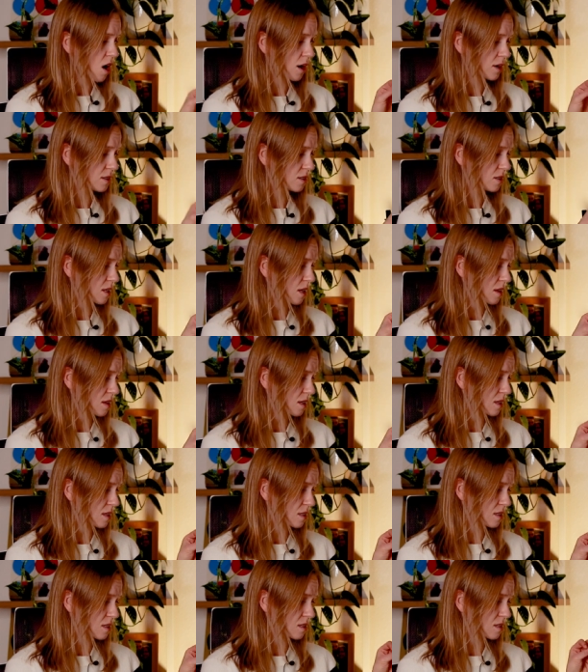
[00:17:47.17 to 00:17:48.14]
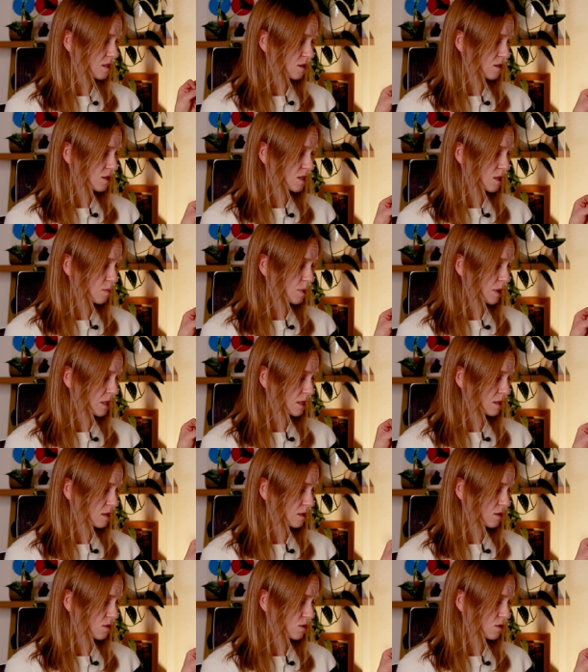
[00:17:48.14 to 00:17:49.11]
Honestly, I think this is Thursday,
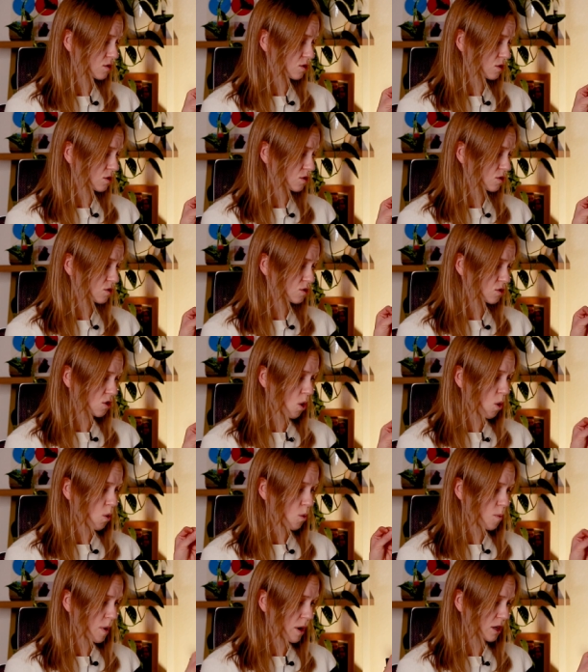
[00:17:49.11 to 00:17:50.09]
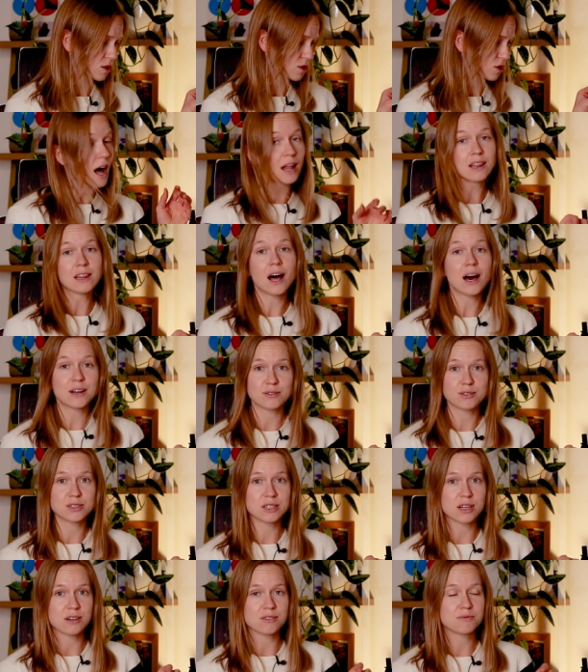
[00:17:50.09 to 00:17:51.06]
because there's just so much, a lot of
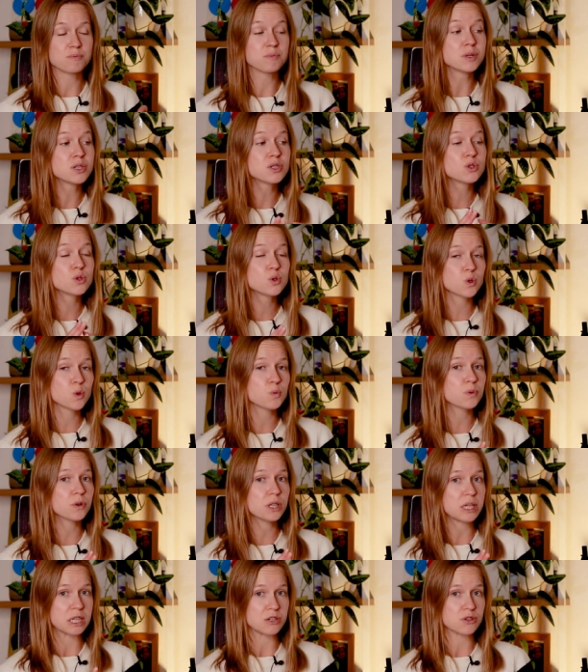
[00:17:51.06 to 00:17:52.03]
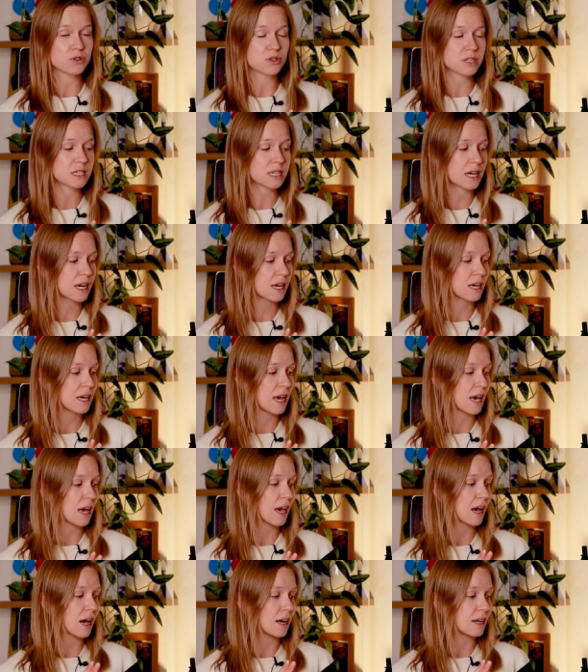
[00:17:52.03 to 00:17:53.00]
stuff, but super interesting.
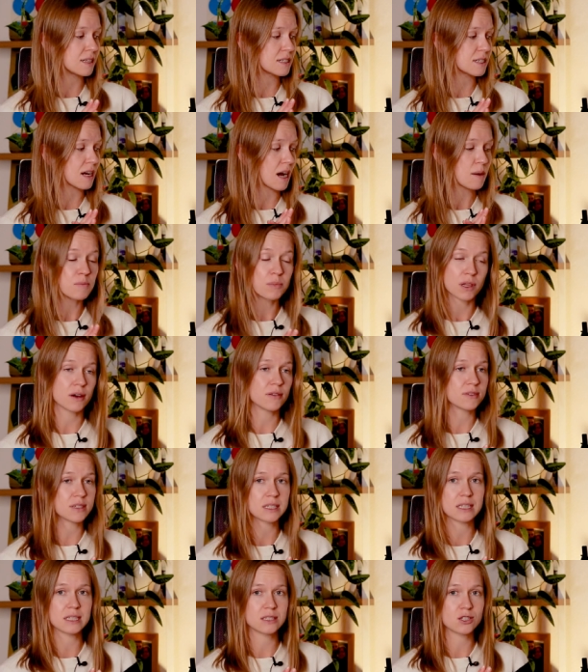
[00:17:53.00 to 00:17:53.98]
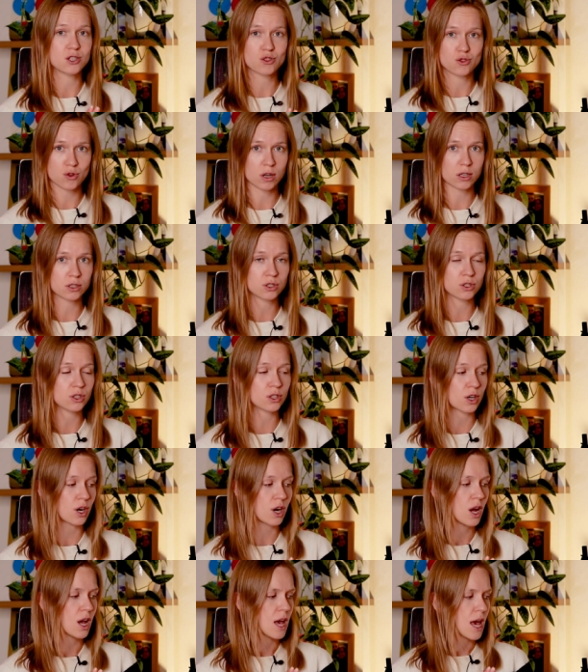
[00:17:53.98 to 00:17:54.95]
And I'm loving the
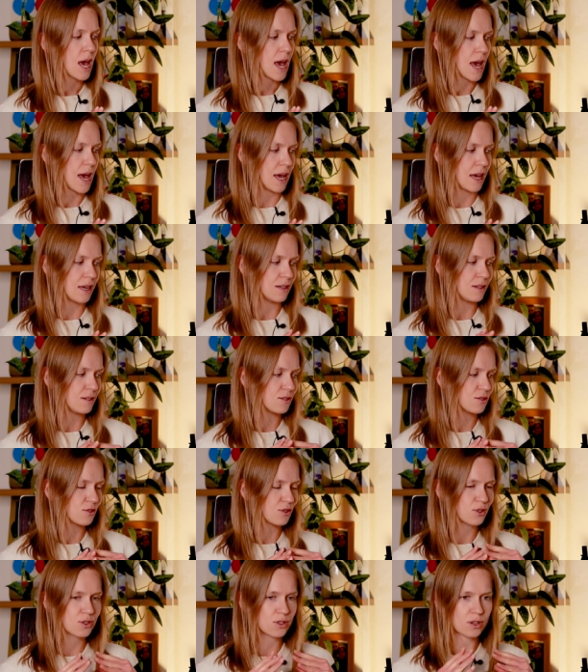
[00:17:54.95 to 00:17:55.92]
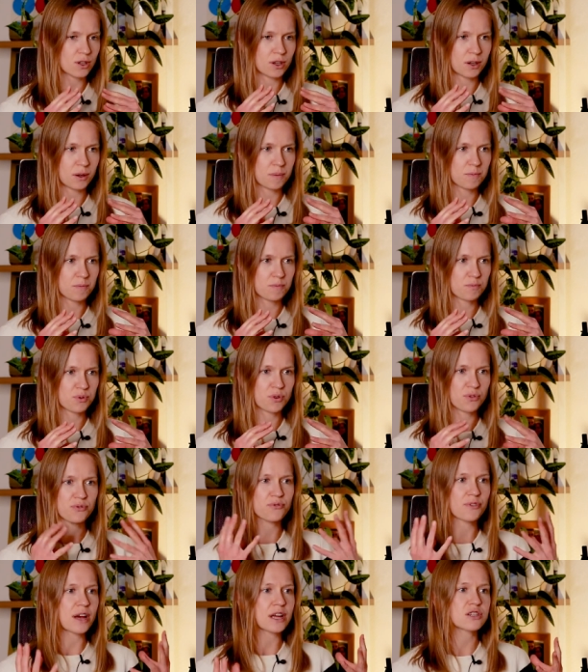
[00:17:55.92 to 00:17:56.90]
instructor and just the
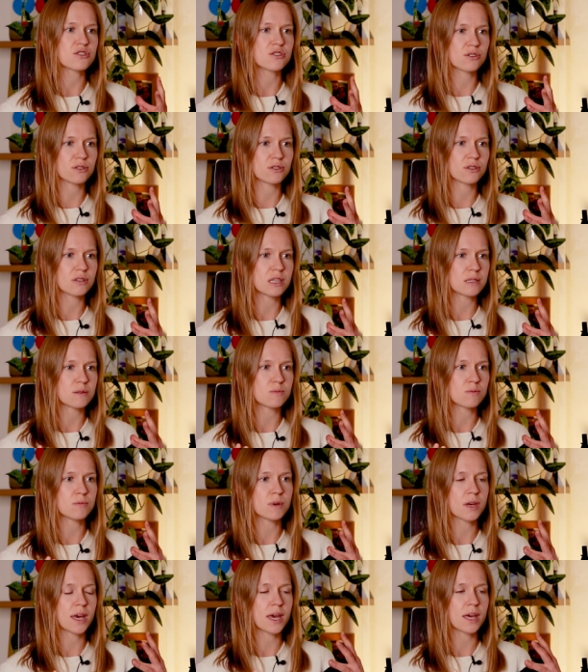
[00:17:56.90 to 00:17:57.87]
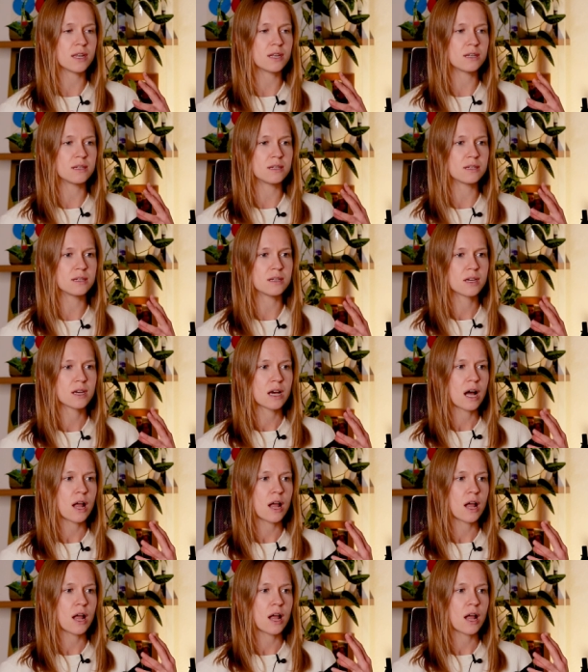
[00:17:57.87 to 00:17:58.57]
professionalism in